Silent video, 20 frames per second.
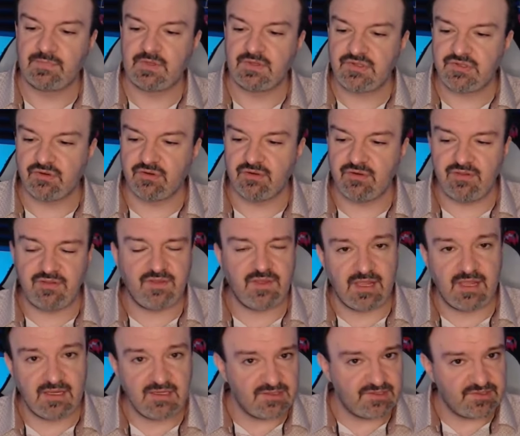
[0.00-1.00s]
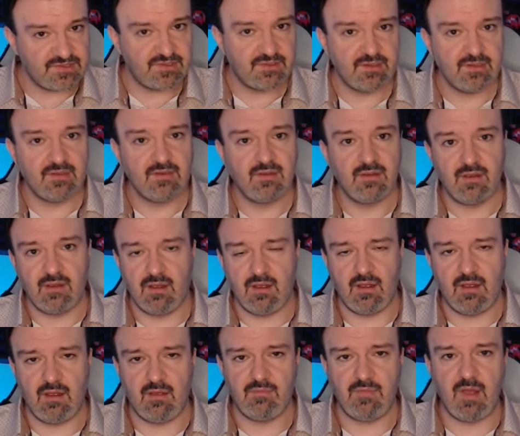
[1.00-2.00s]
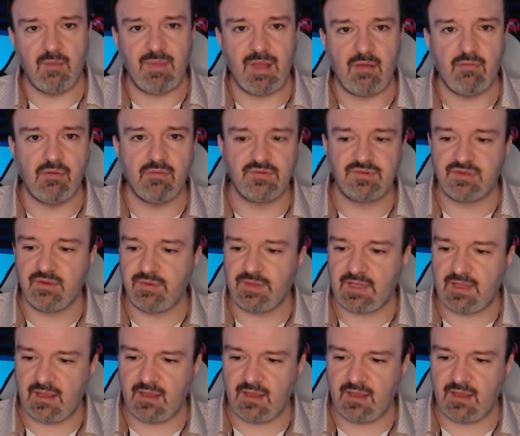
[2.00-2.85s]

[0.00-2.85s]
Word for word: certain things um, about what was going